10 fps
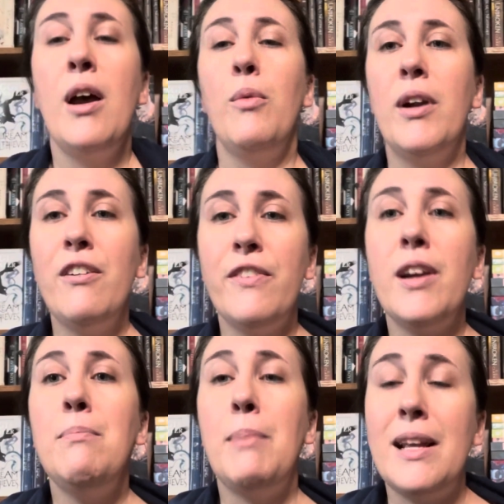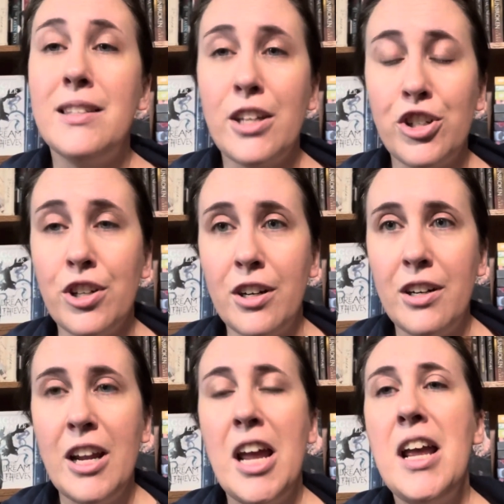wear a very basic
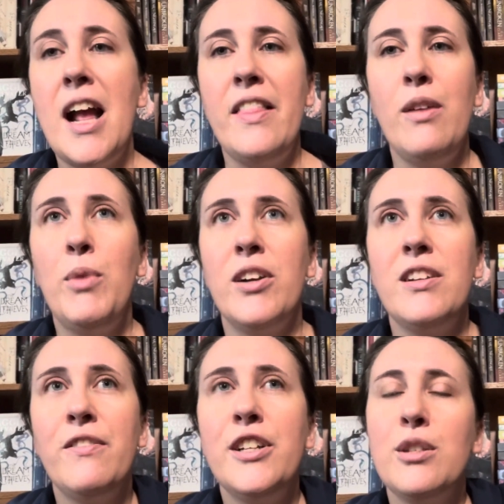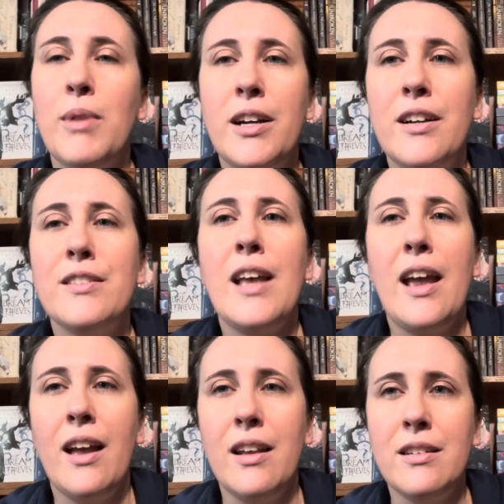shirt and then wear different sweaters
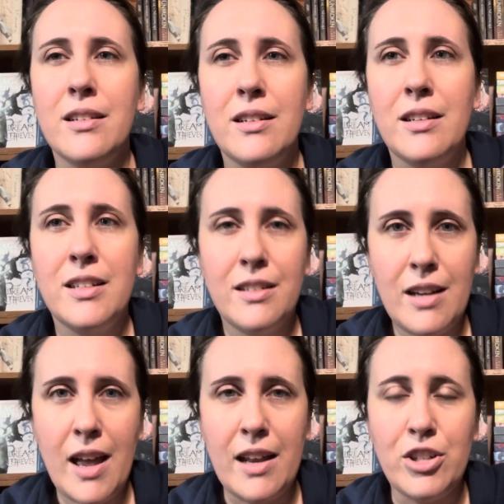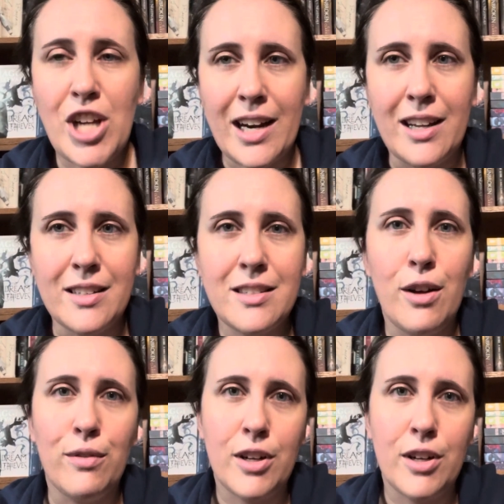and jackets over